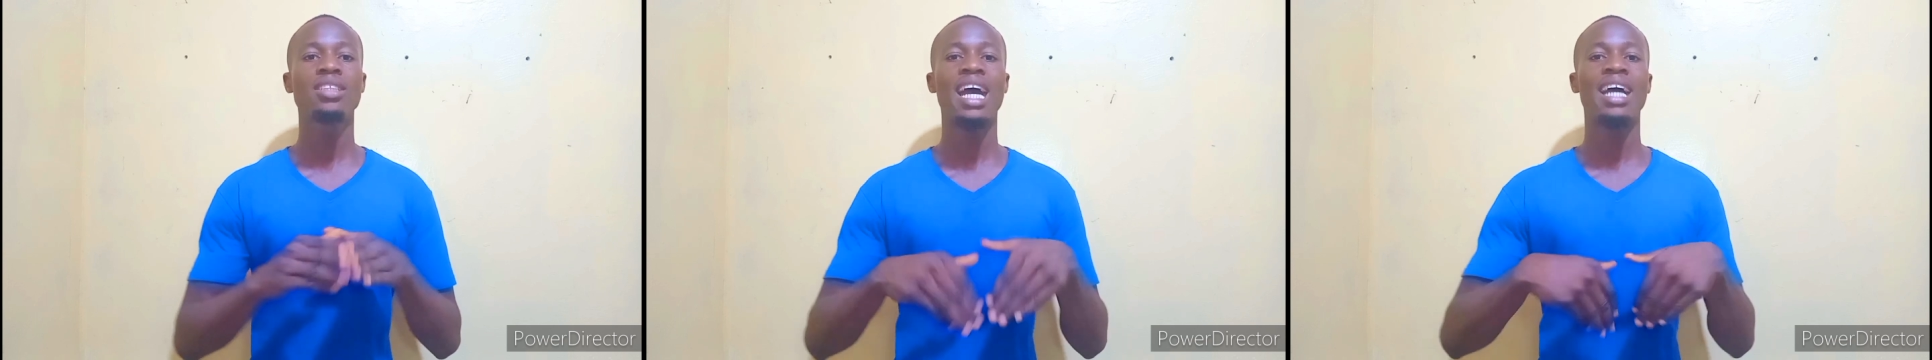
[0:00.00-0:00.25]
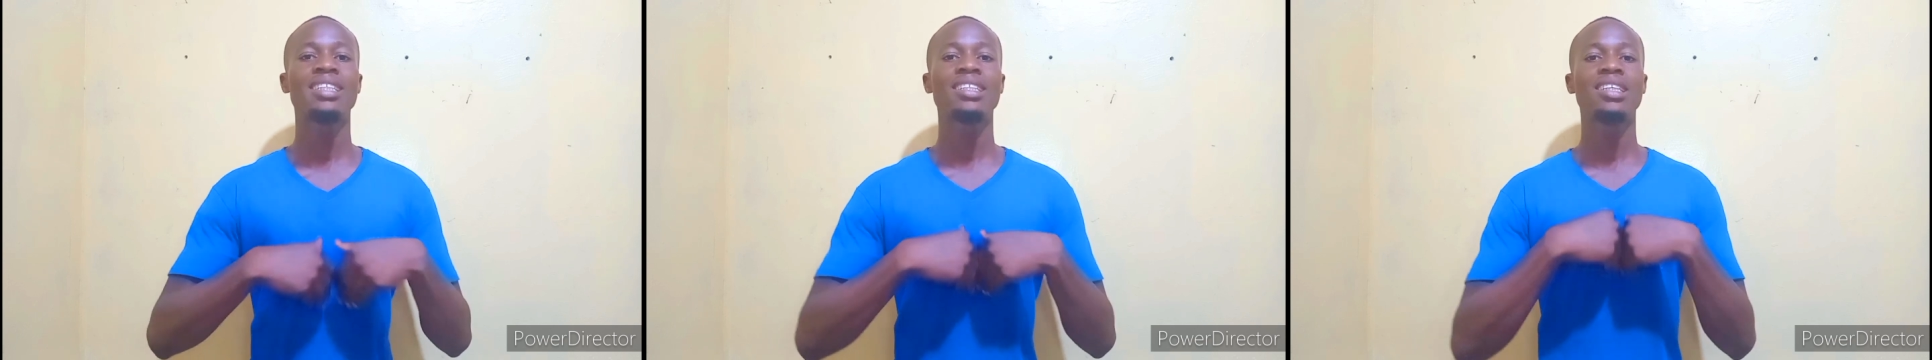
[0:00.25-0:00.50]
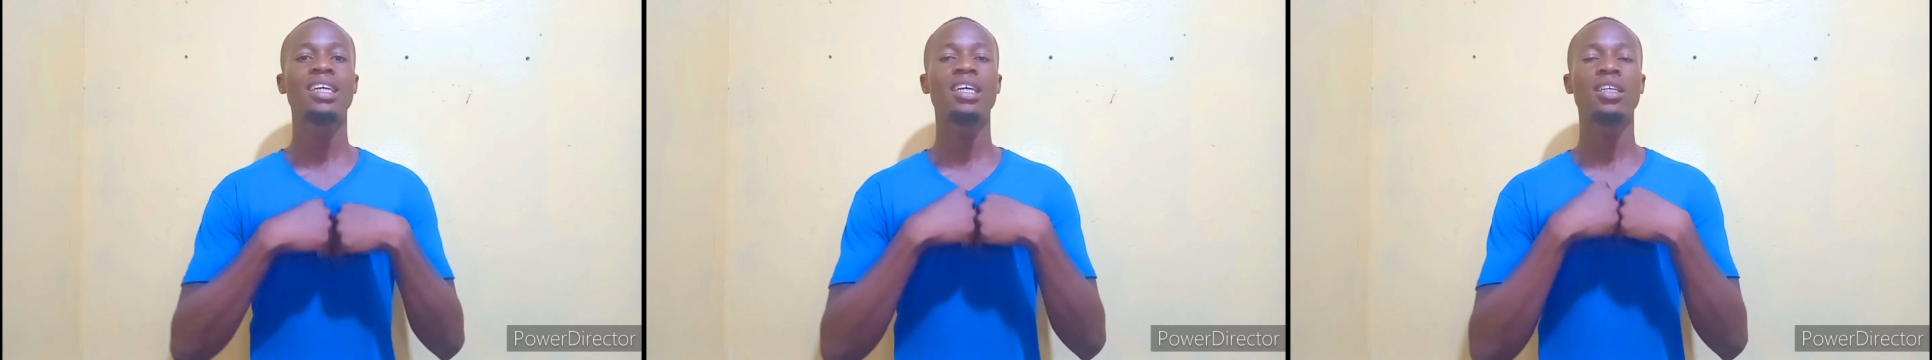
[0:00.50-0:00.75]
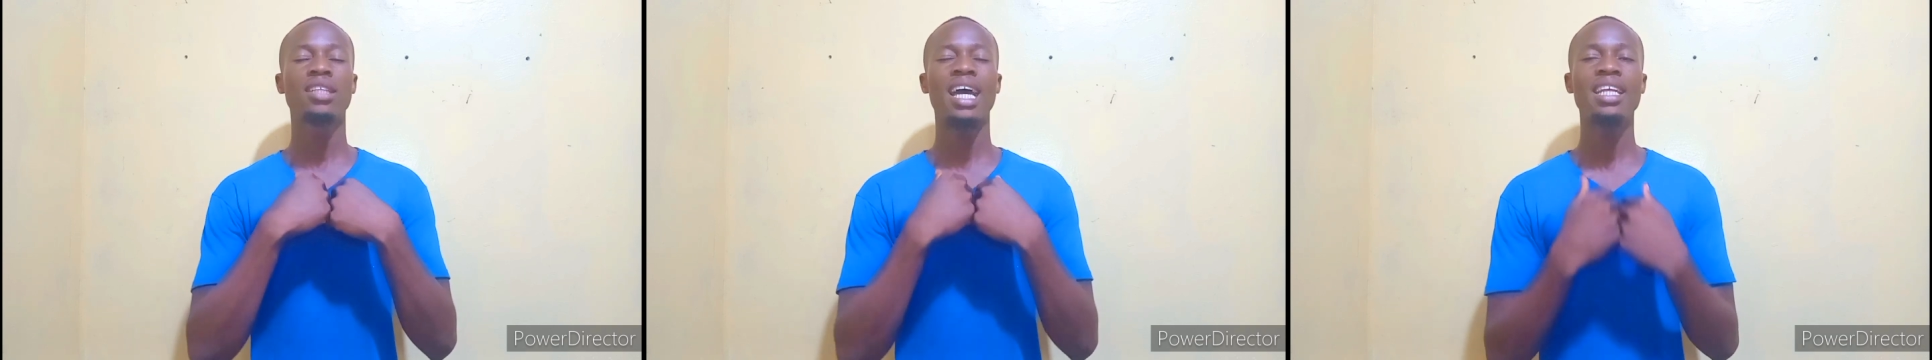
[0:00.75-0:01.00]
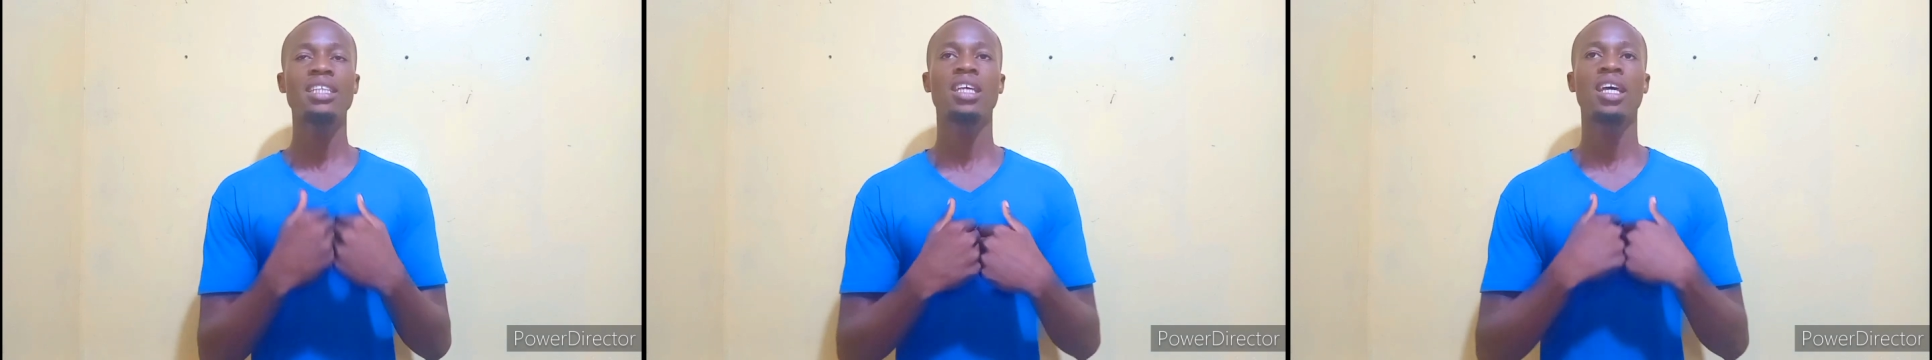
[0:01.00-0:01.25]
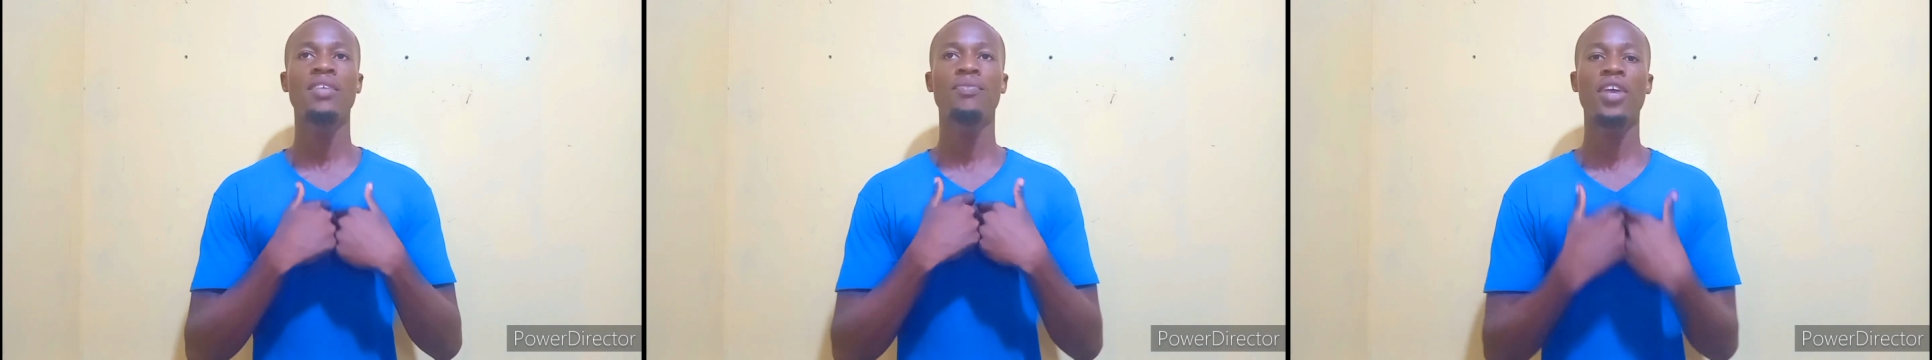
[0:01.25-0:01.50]
that is
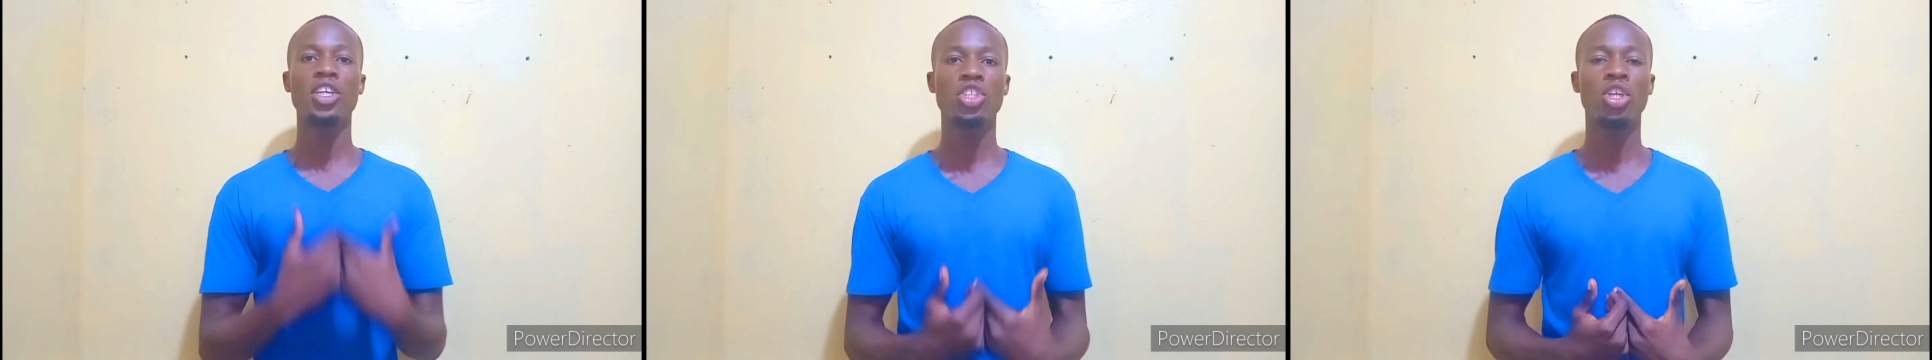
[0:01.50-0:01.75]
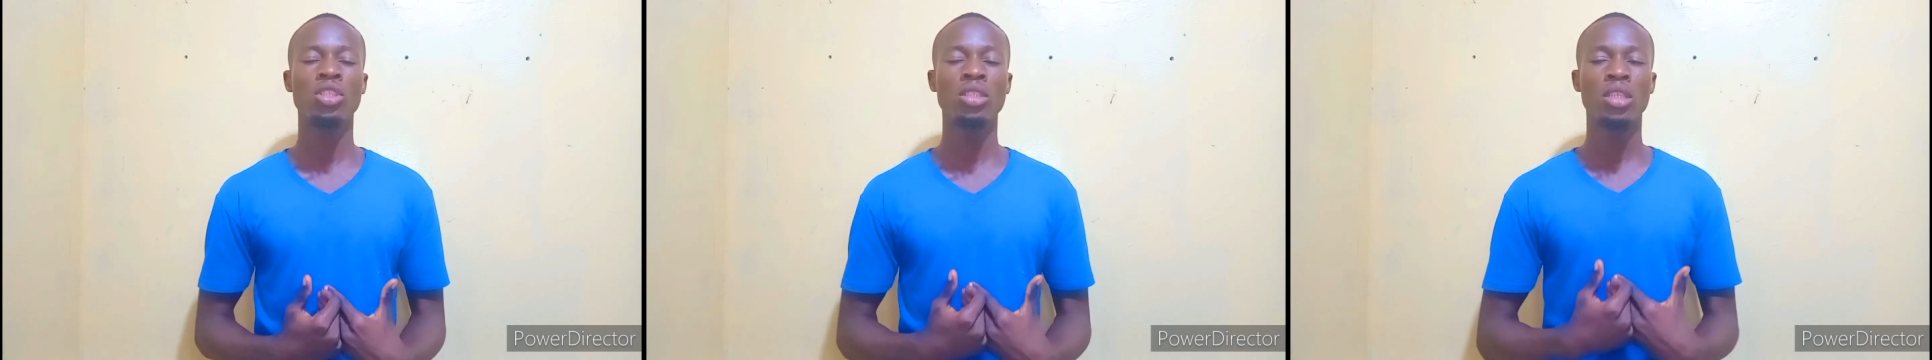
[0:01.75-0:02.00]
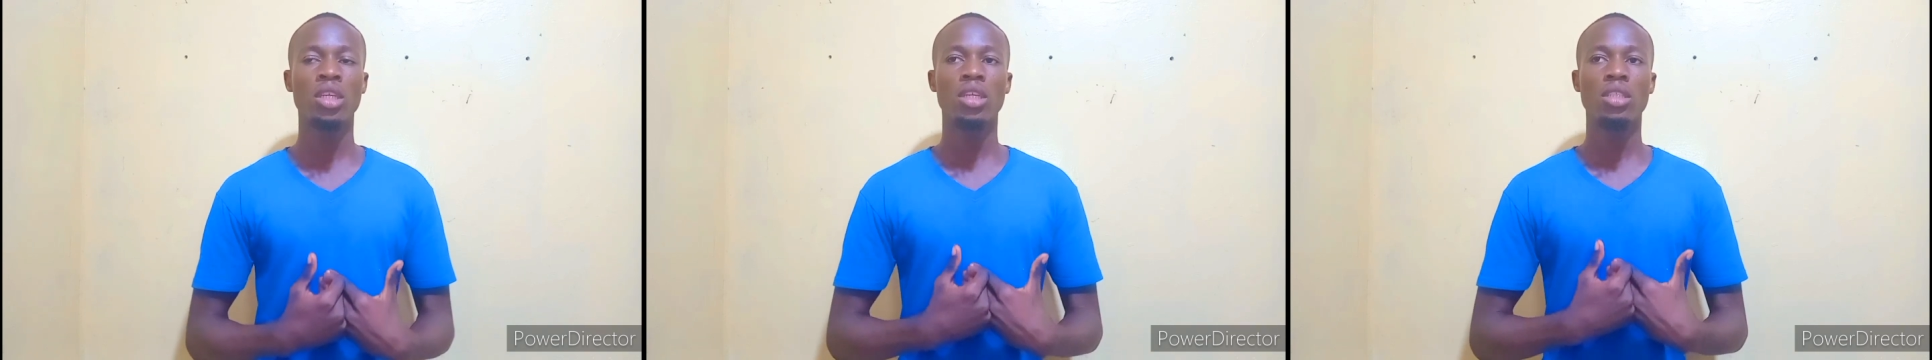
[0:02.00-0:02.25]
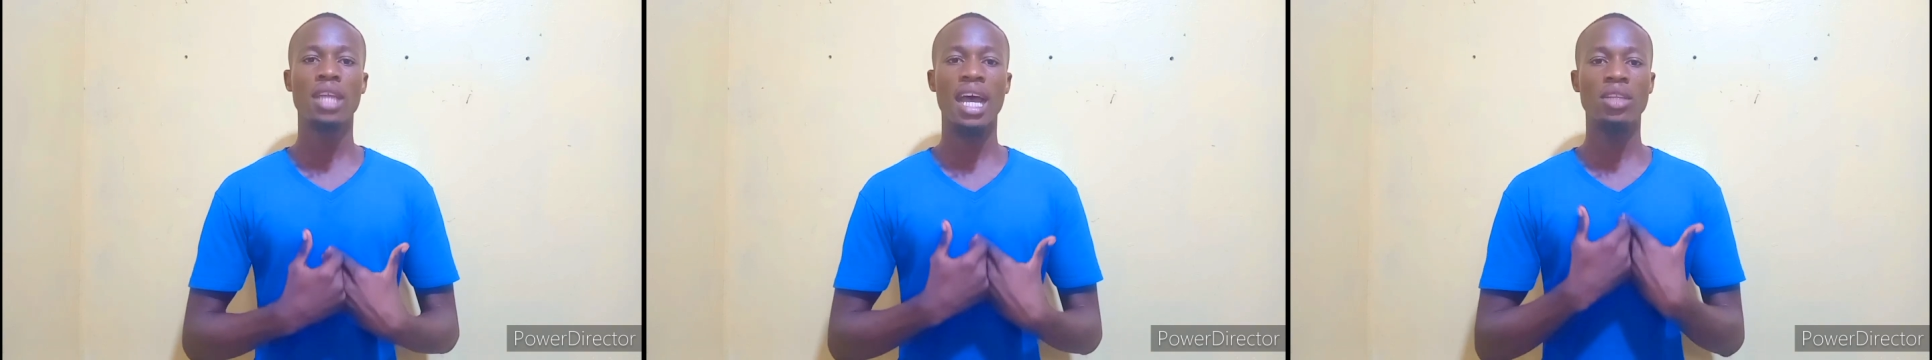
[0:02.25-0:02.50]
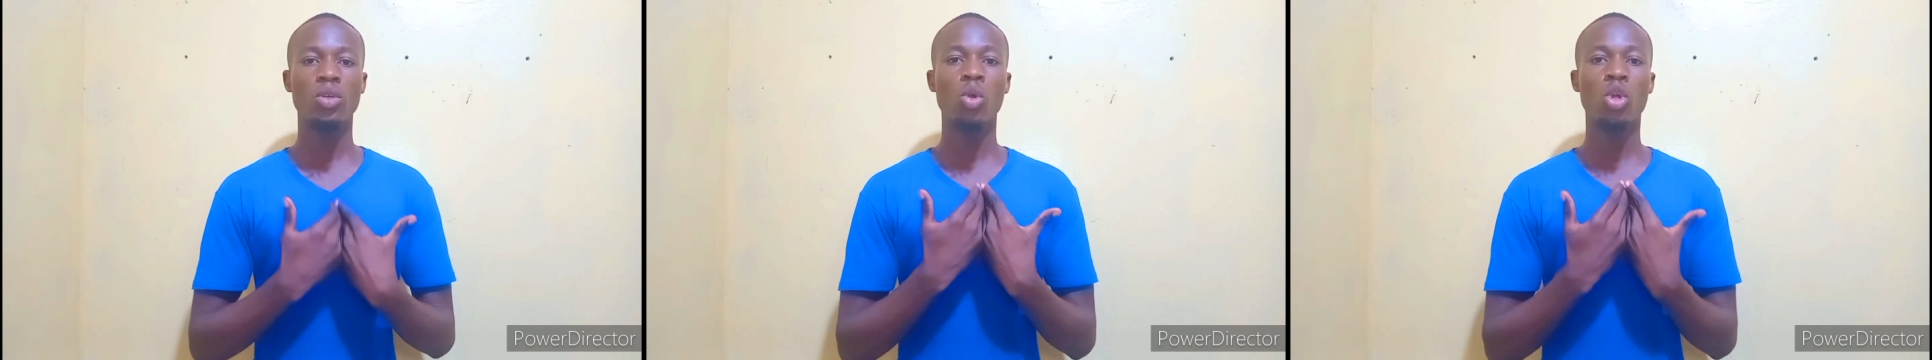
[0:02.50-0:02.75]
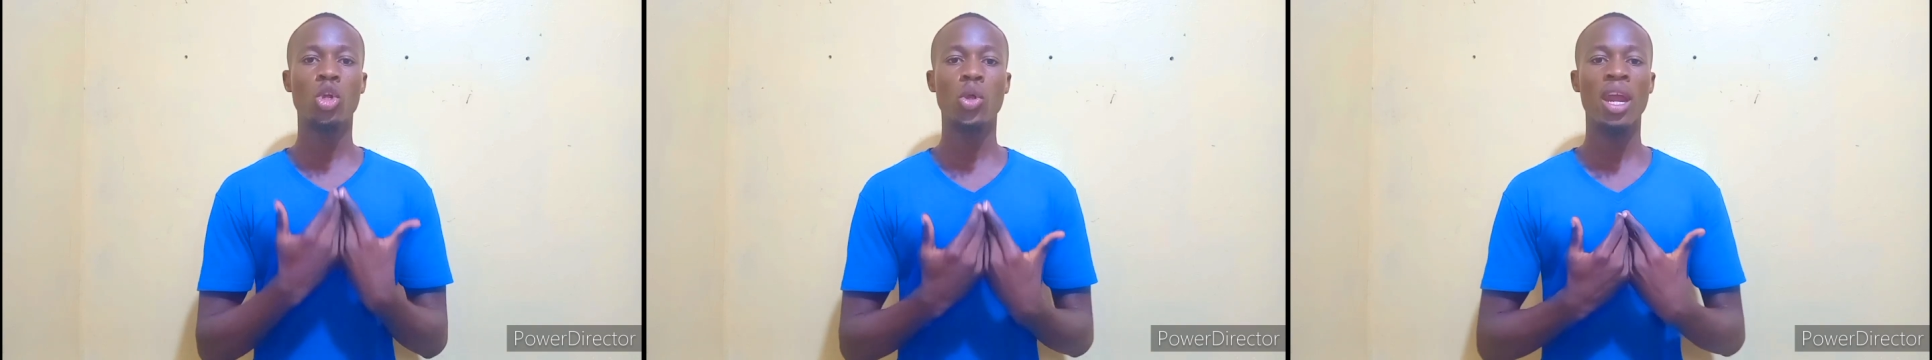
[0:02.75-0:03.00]
an infection that
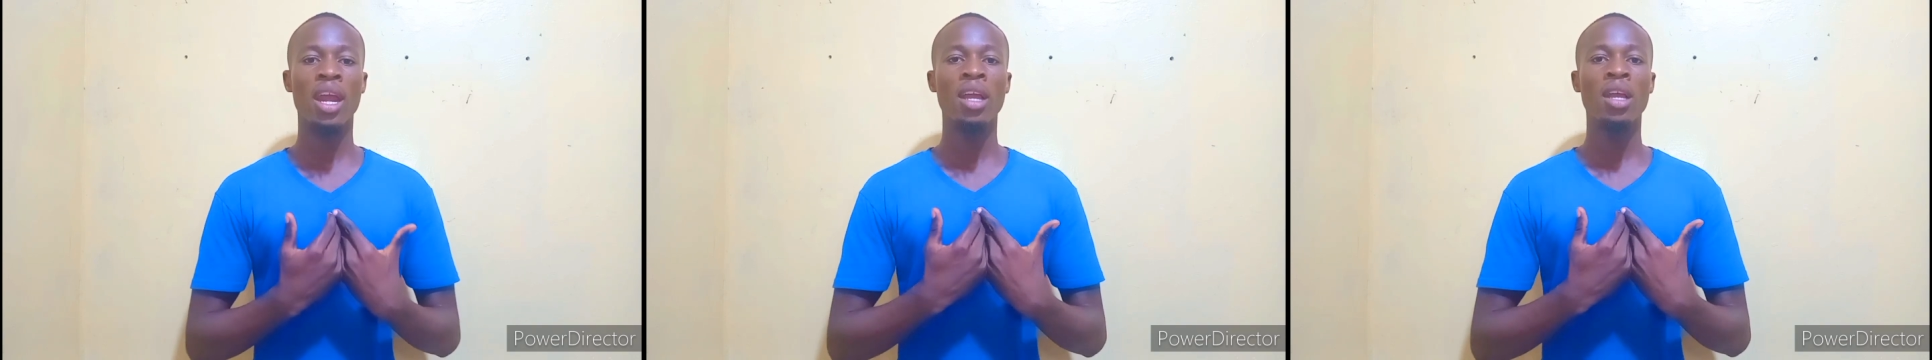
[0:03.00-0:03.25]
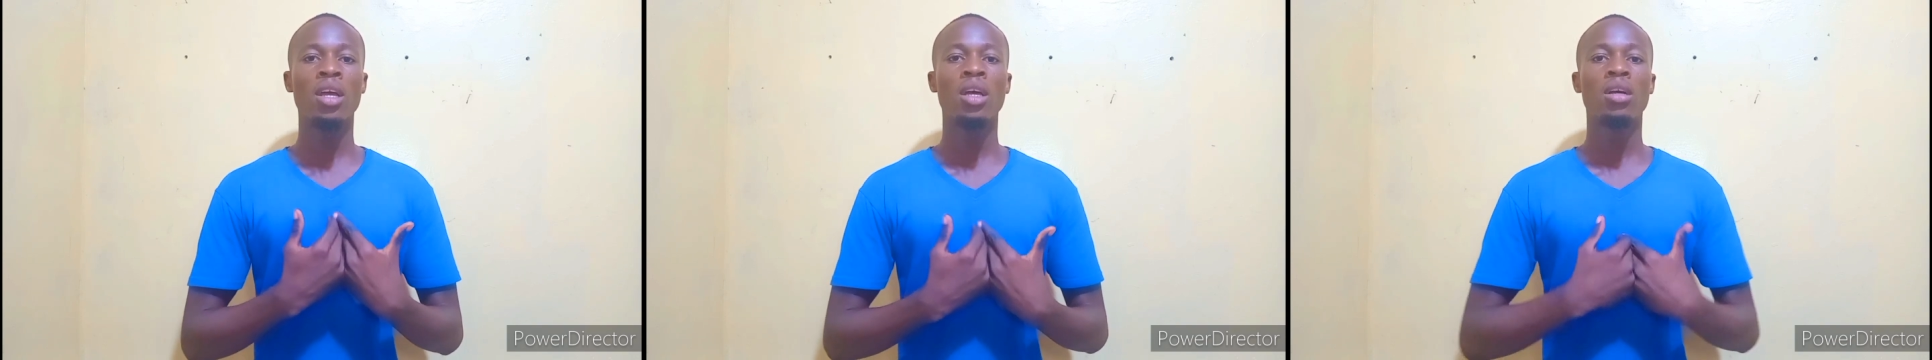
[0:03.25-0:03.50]
occur